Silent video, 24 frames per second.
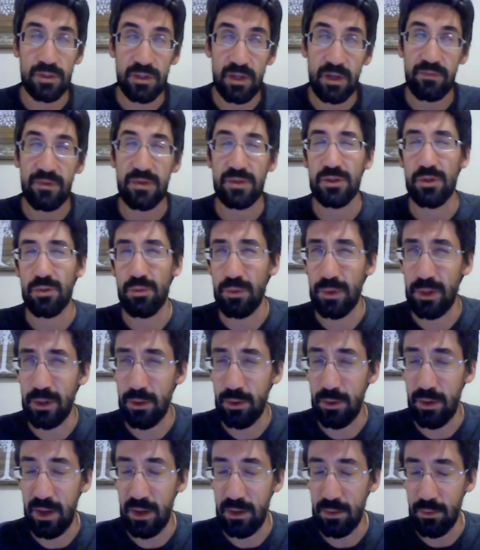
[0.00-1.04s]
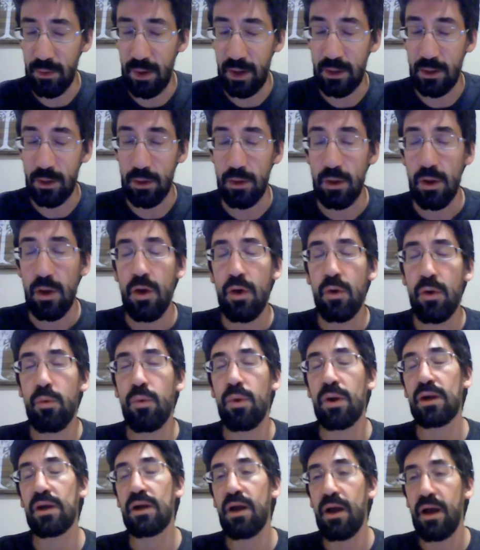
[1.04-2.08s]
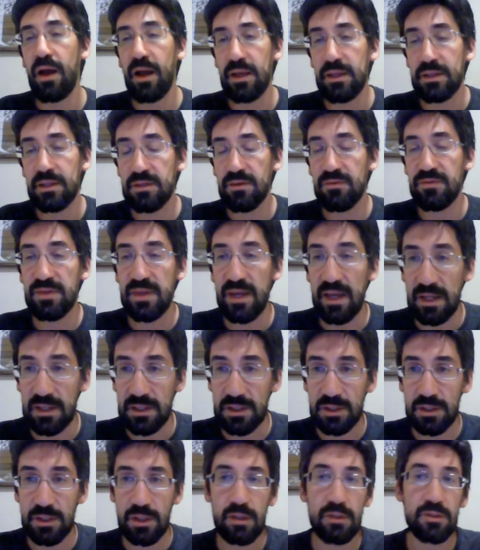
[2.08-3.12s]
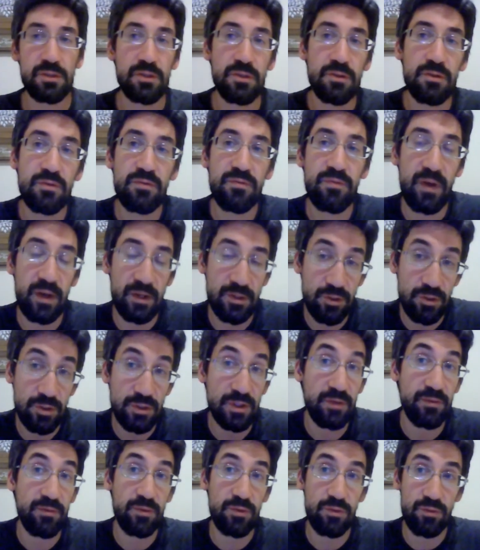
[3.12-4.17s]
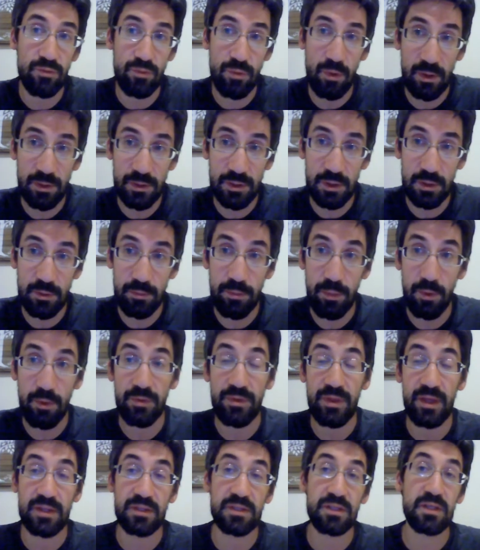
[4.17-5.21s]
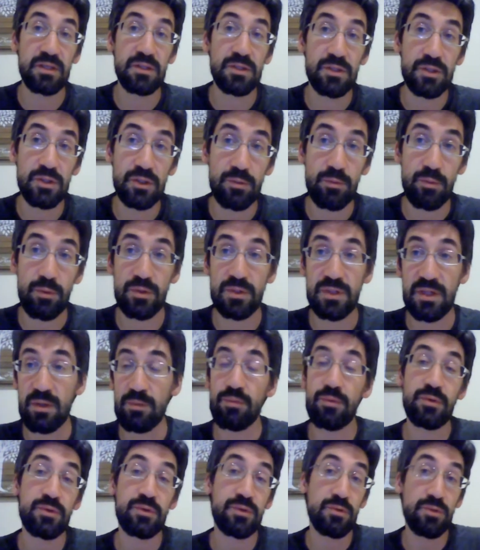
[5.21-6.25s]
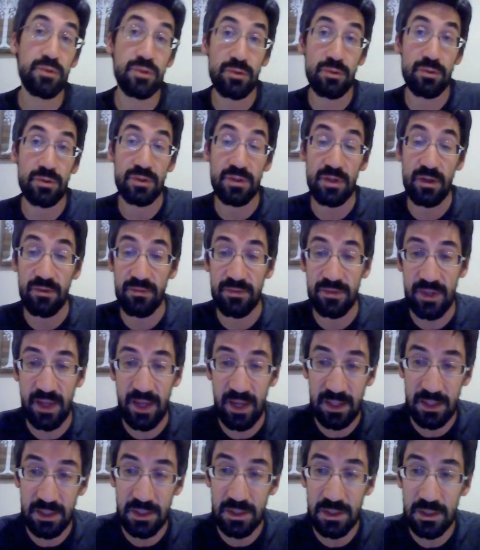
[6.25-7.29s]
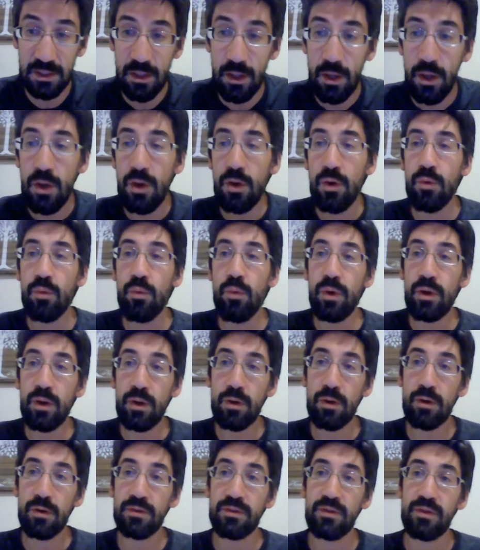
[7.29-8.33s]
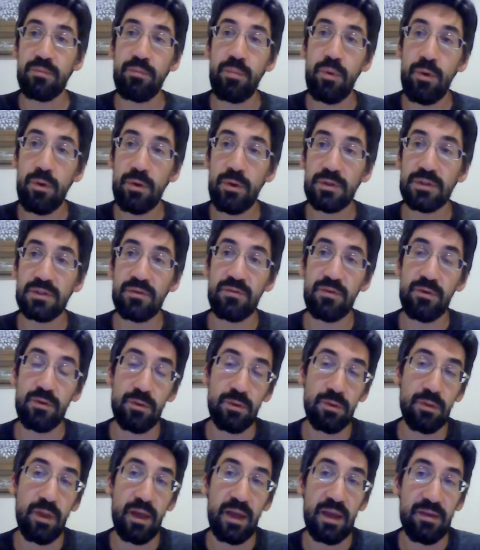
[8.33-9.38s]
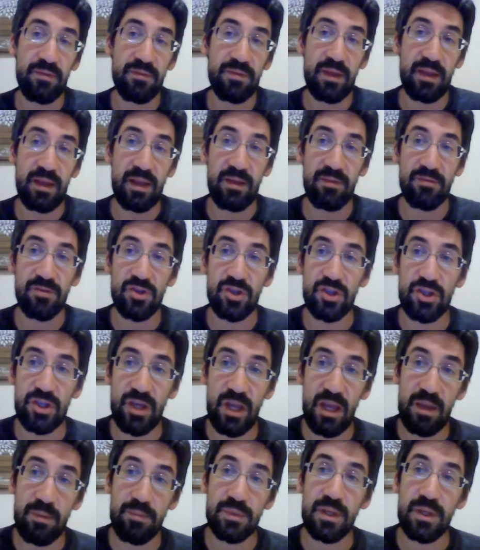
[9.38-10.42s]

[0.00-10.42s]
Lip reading: as a reader and writer? What kinds of texts do you find yourself drawn to, both as consumers and producers of texts? What are the parts of your life that have shaped